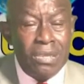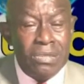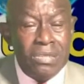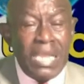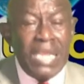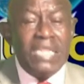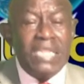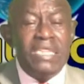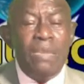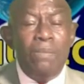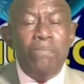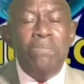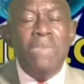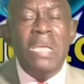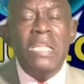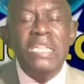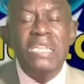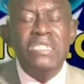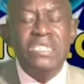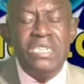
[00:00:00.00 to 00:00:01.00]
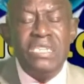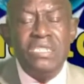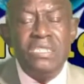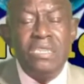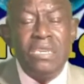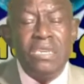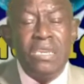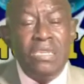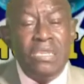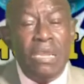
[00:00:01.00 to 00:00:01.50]
That
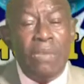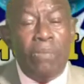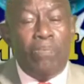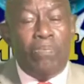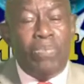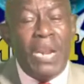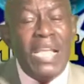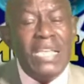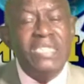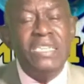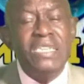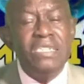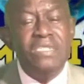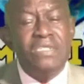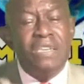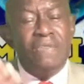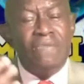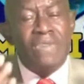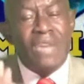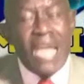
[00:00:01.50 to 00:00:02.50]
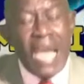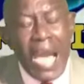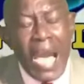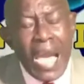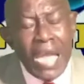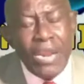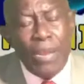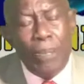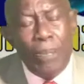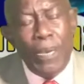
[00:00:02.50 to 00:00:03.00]
diminishes the blessings of
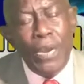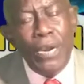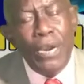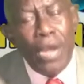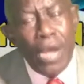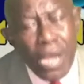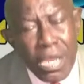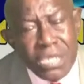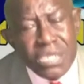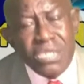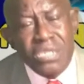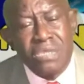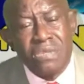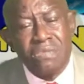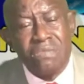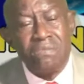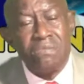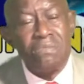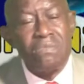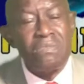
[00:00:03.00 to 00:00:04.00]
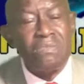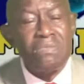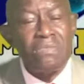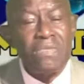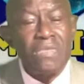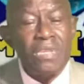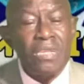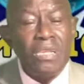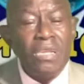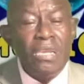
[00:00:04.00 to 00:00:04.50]
God upon us.
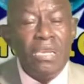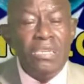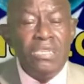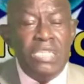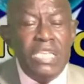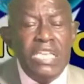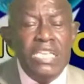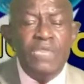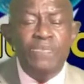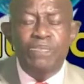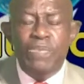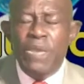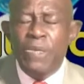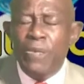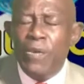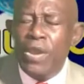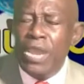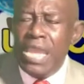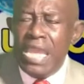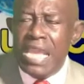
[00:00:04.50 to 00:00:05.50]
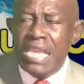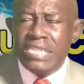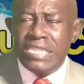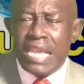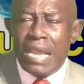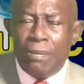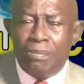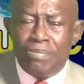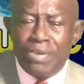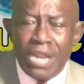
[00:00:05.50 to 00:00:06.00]
These people's hands
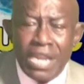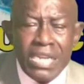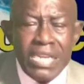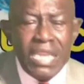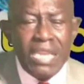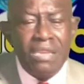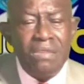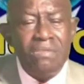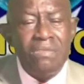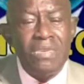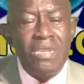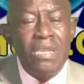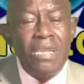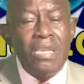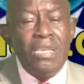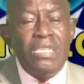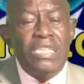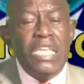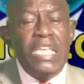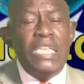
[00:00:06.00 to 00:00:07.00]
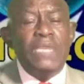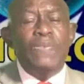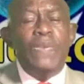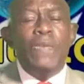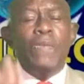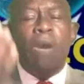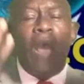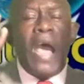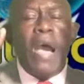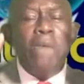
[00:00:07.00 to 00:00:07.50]
are bloody. These
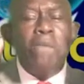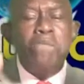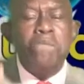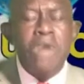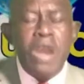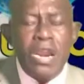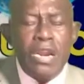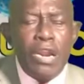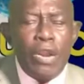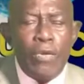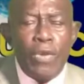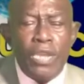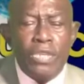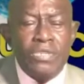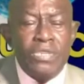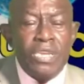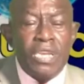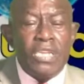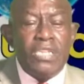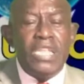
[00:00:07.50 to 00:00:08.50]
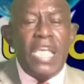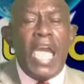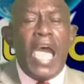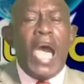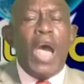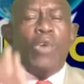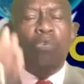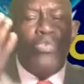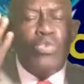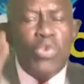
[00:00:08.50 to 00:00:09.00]
people are murderers. They
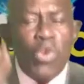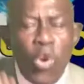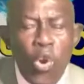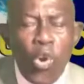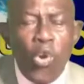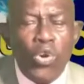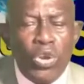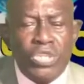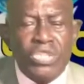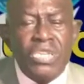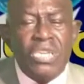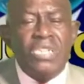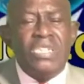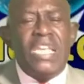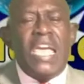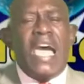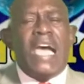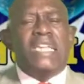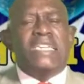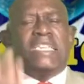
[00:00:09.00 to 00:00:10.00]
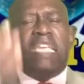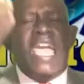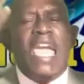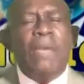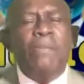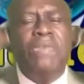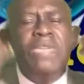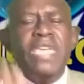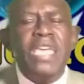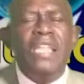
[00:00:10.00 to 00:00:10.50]
are rogues. They are
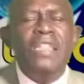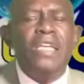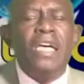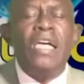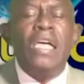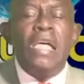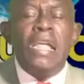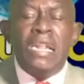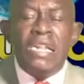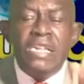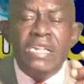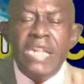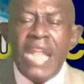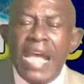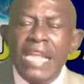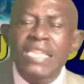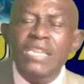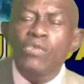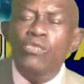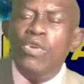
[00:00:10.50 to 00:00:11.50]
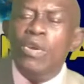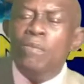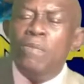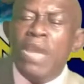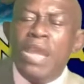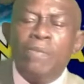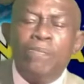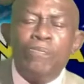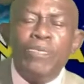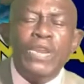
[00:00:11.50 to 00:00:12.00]
damn killer. Nothing will
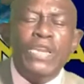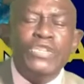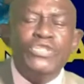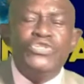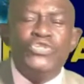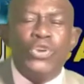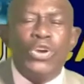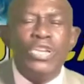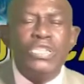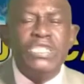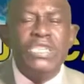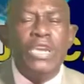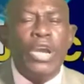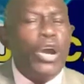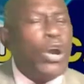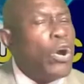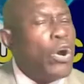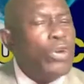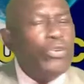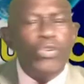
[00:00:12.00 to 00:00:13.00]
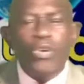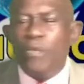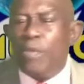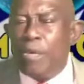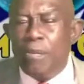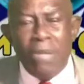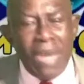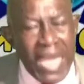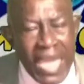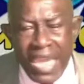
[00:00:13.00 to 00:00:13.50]
make Prince Johnson an honorable
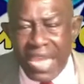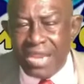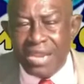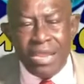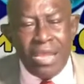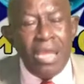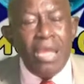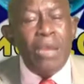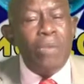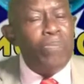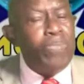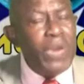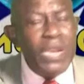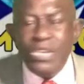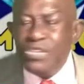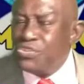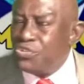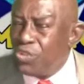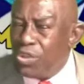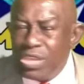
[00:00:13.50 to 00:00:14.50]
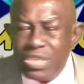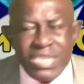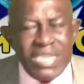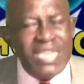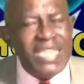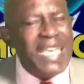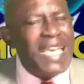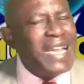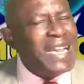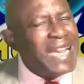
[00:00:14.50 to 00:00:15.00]
man. Prince Johnson
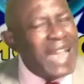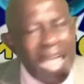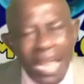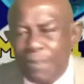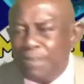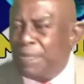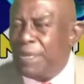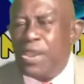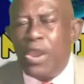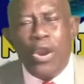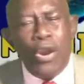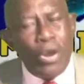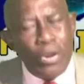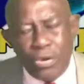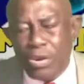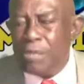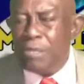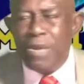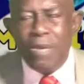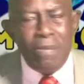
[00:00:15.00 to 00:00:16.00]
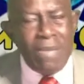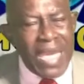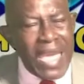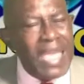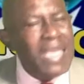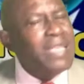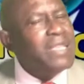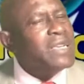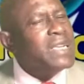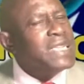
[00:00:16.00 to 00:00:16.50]
cannot be an honorable man.
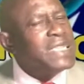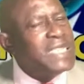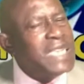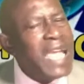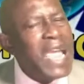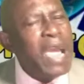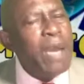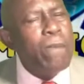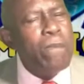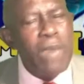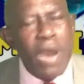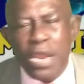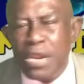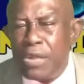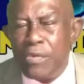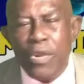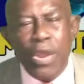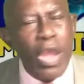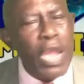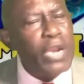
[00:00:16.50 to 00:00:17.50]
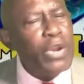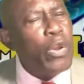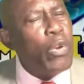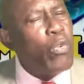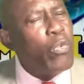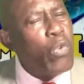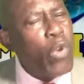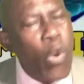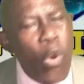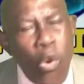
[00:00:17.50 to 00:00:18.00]
He's a damn murderer and a
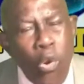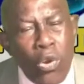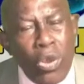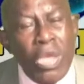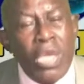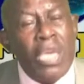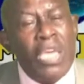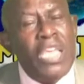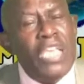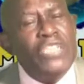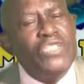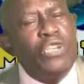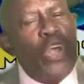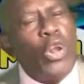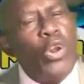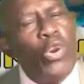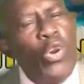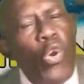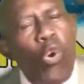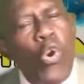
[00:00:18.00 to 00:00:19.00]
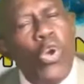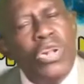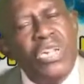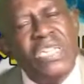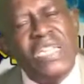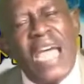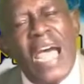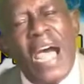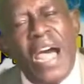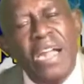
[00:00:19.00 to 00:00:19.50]
rogue. He's a
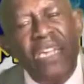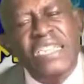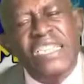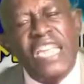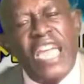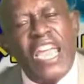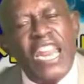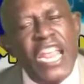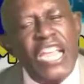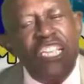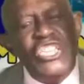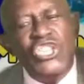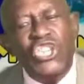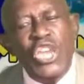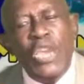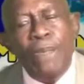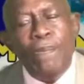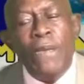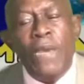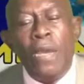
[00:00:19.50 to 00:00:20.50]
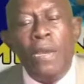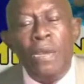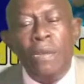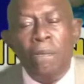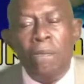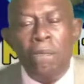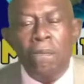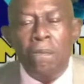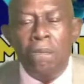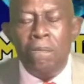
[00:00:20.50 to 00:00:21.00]
low-down, dirty, cheap
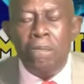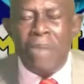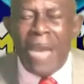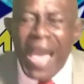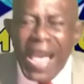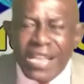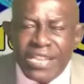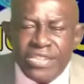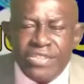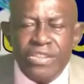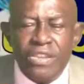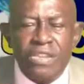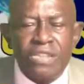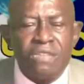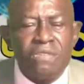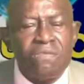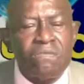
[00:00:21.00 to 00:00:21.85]
bastard.